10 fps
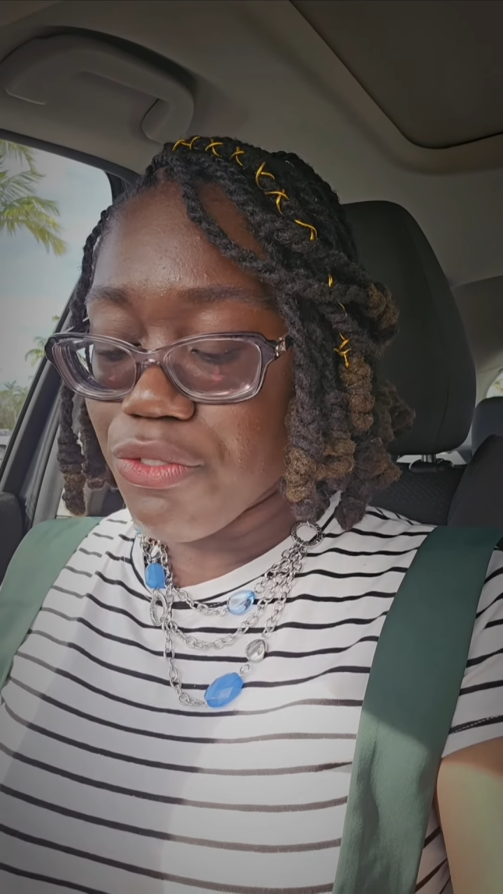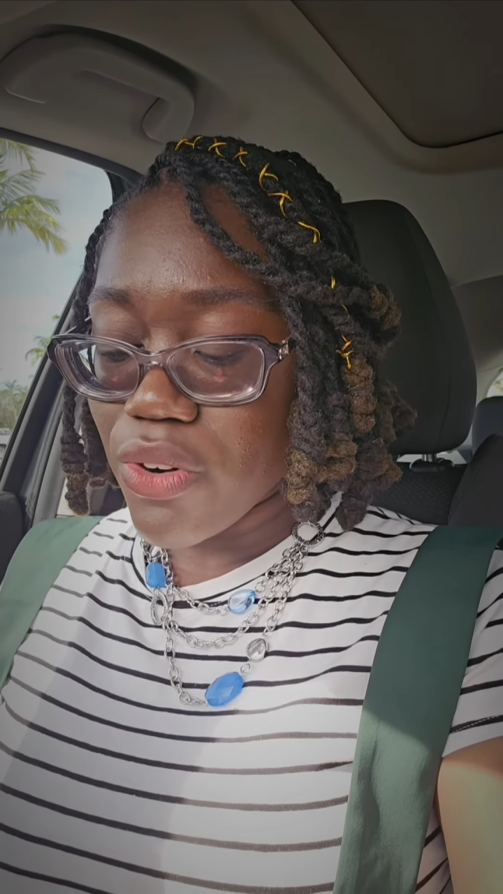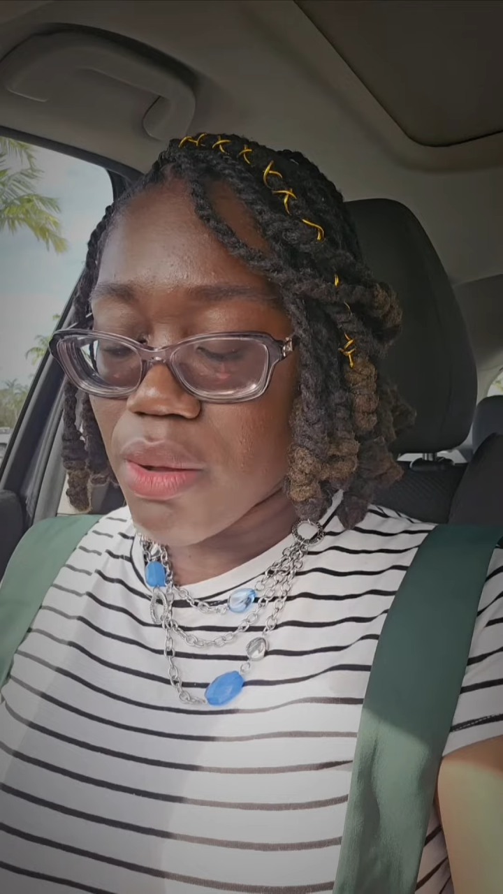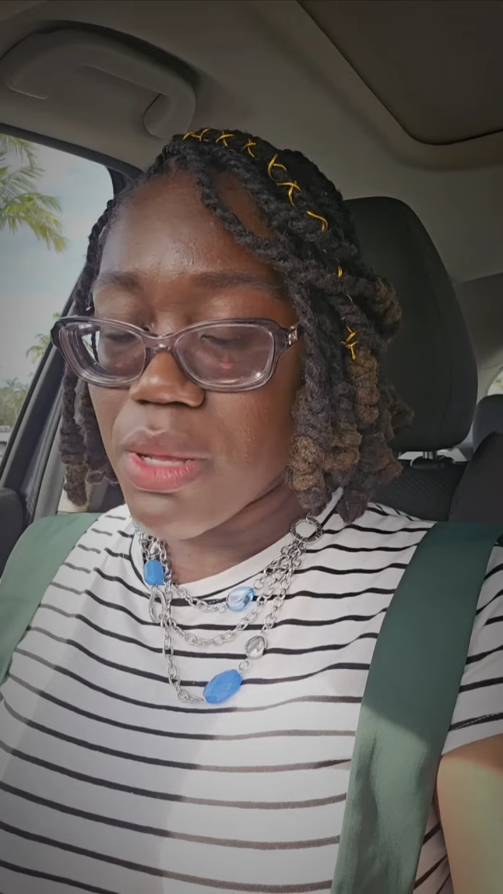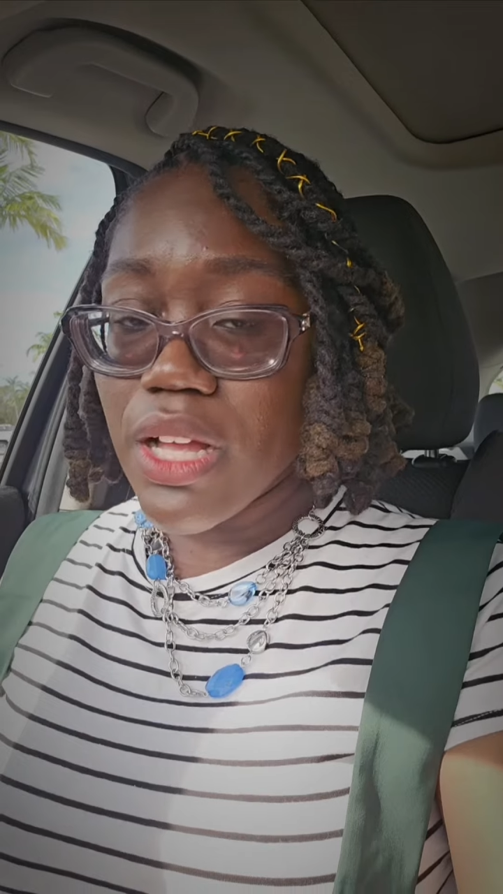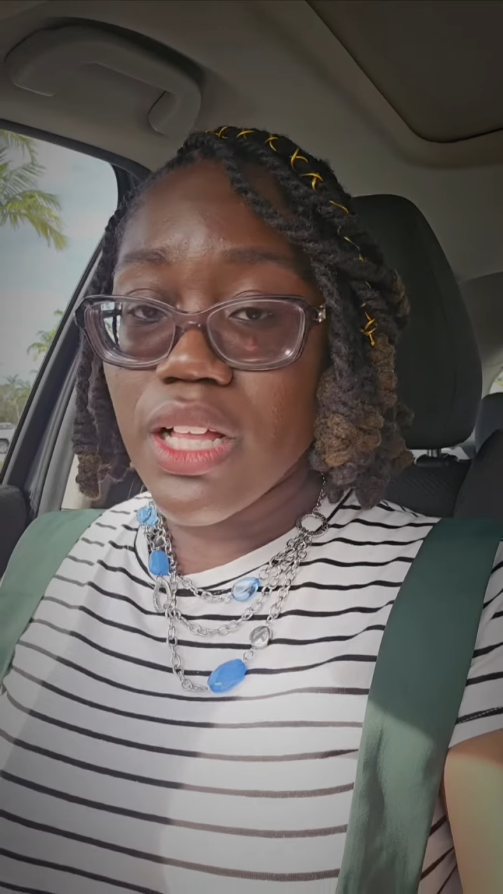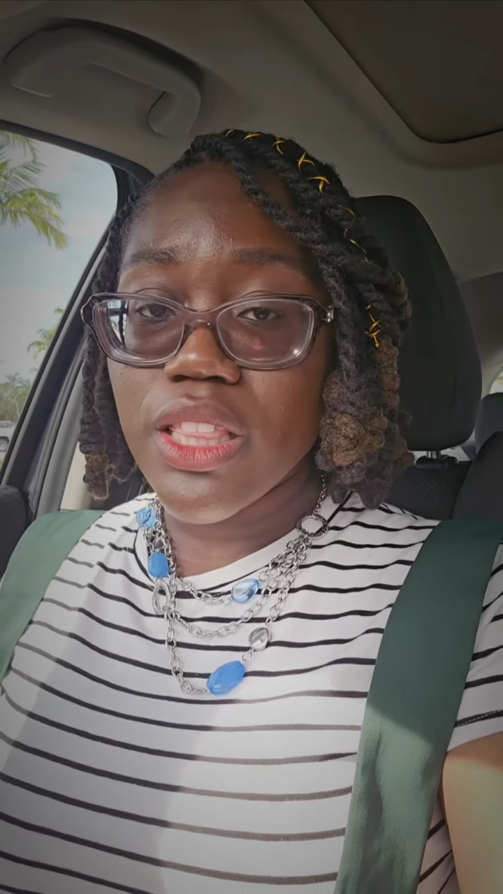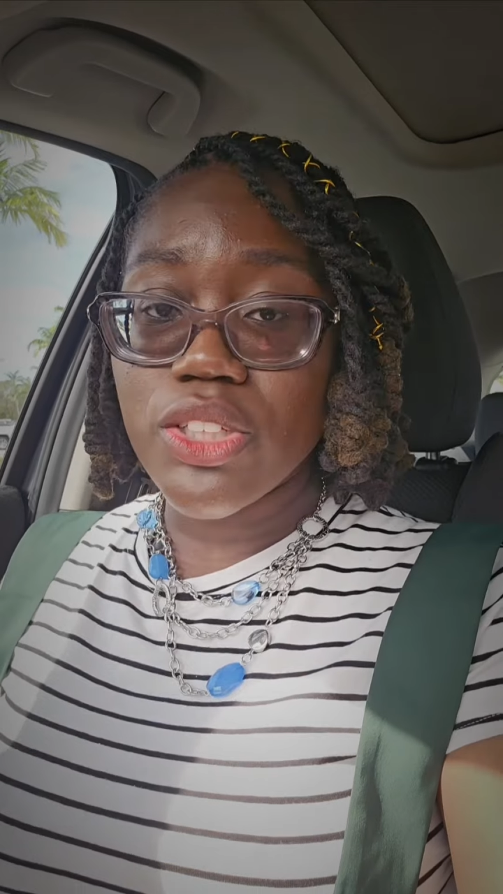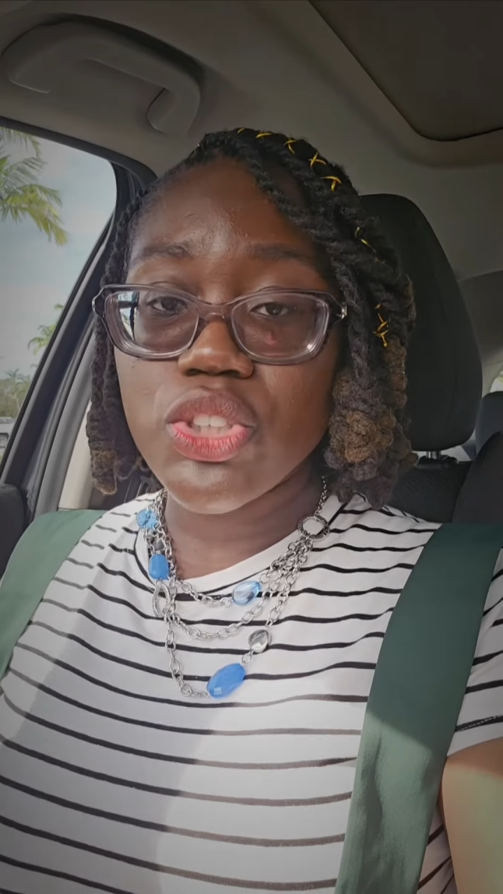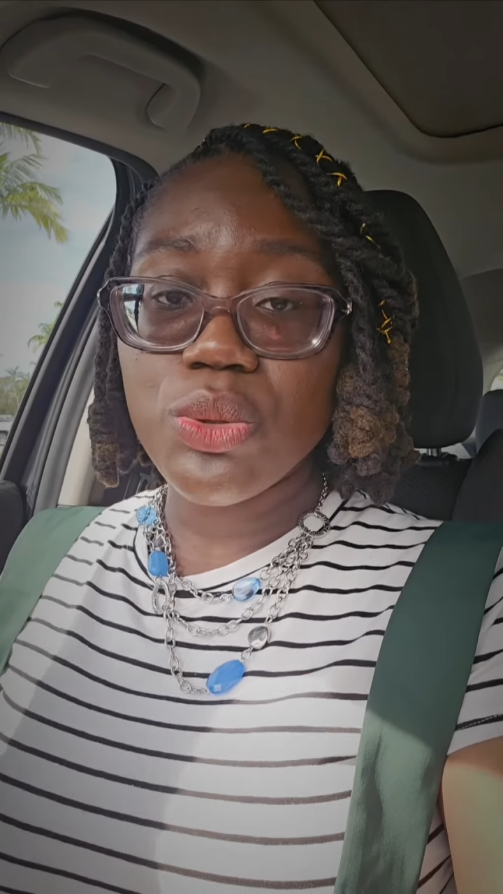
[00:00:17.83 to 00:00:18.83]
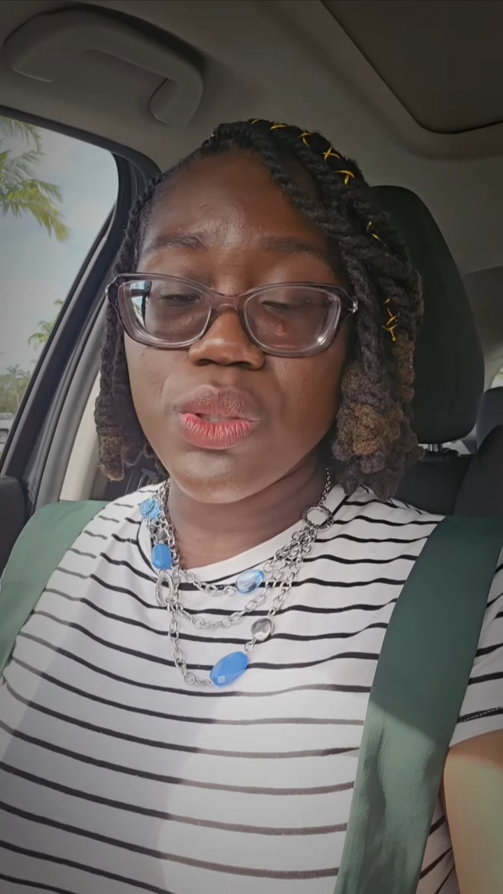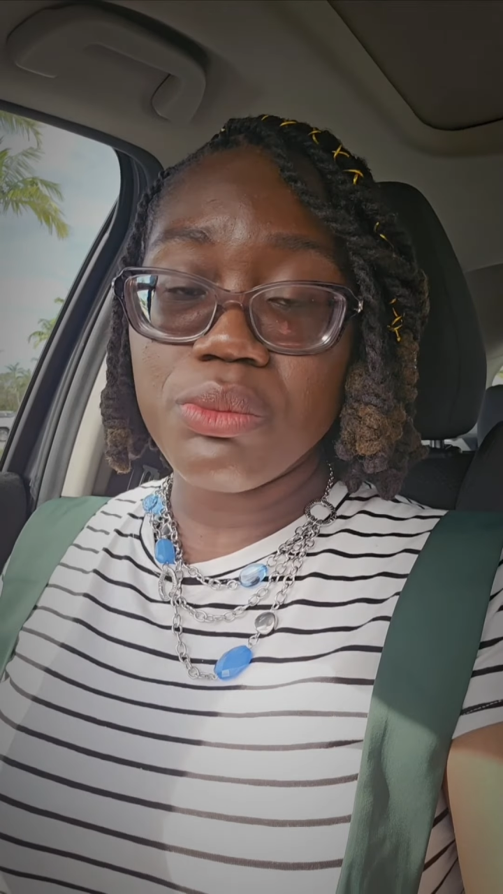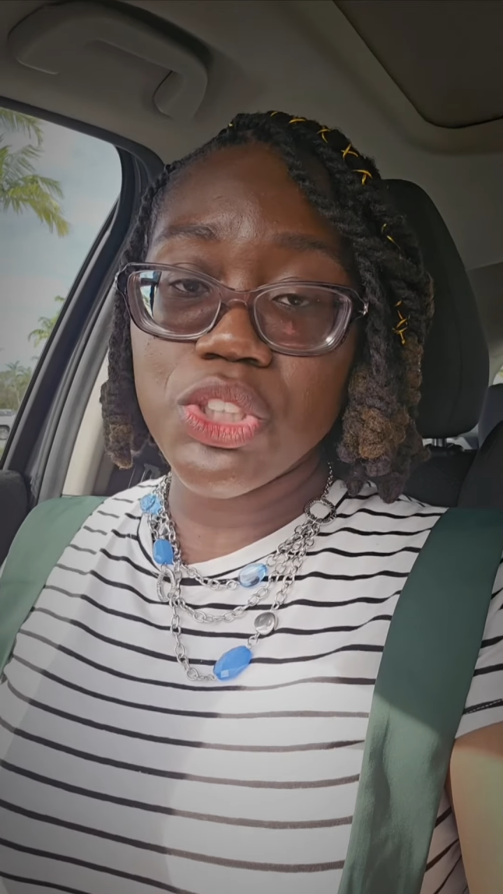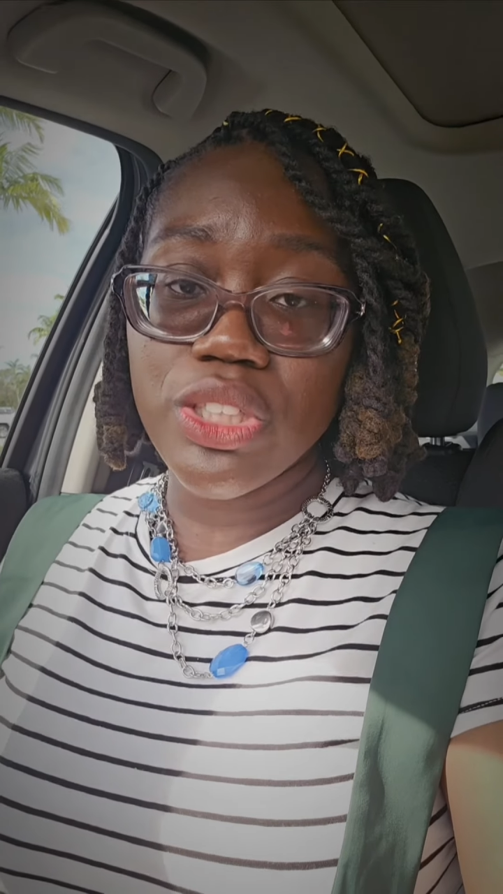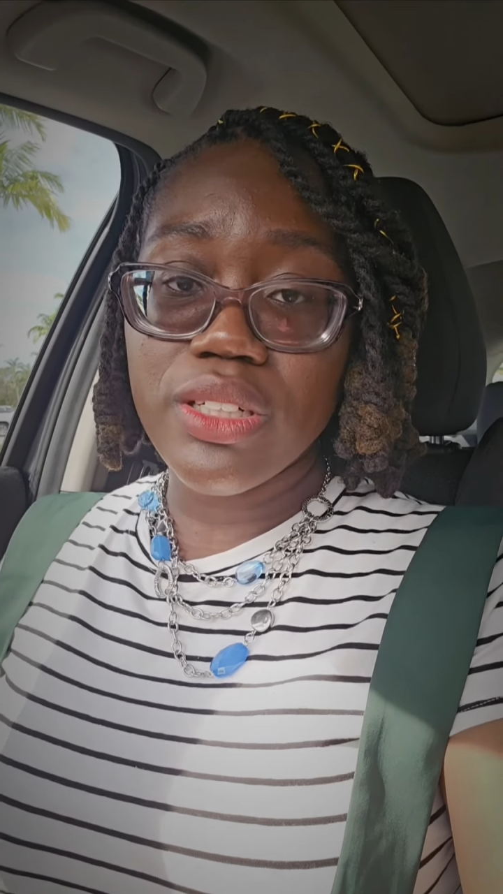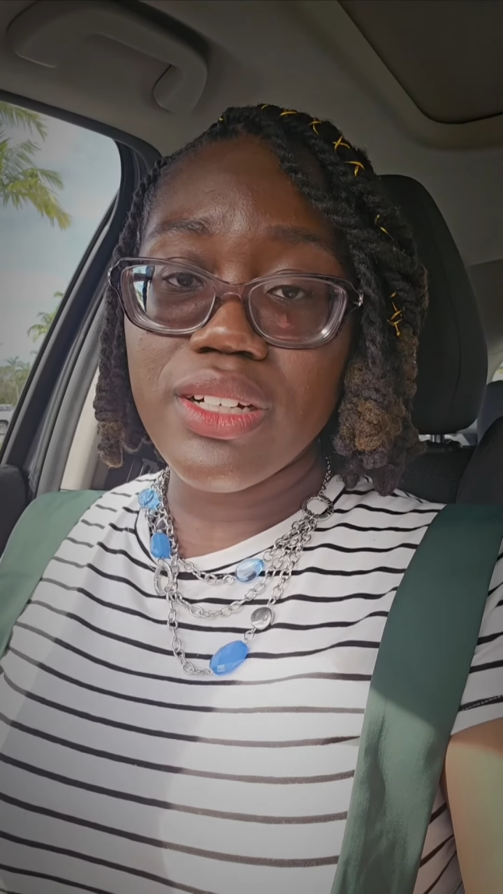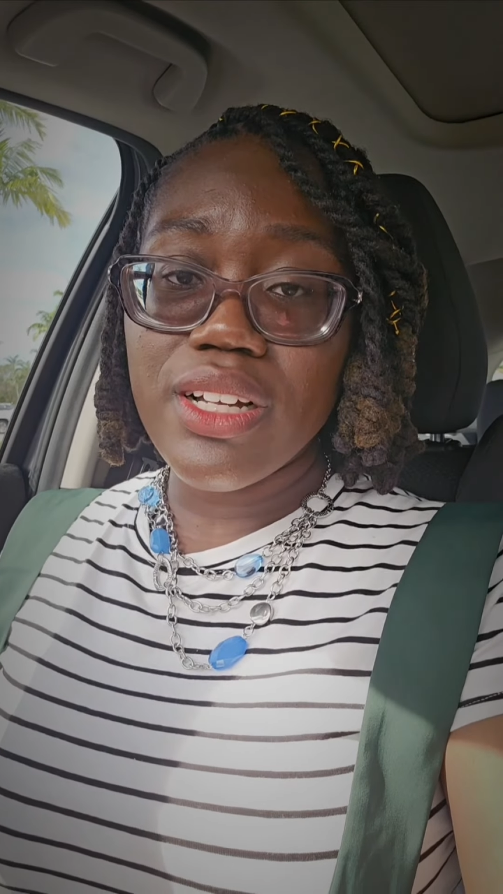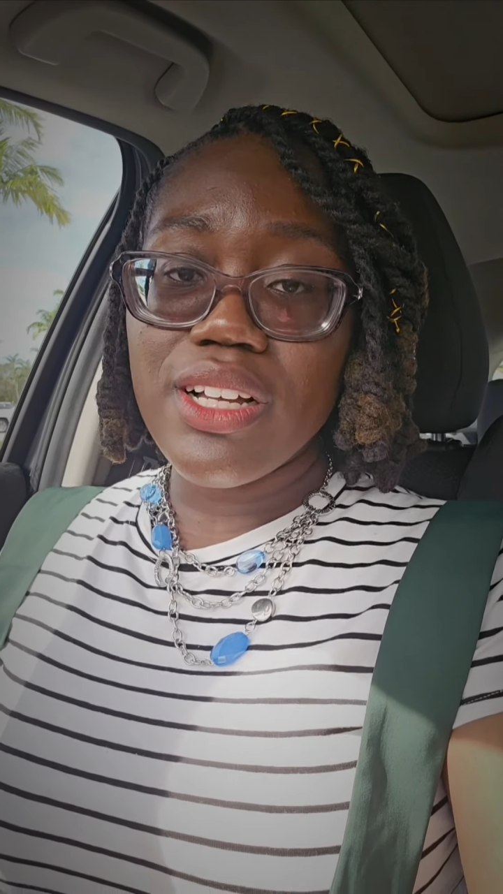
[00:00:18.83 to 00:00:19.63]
from the scripture.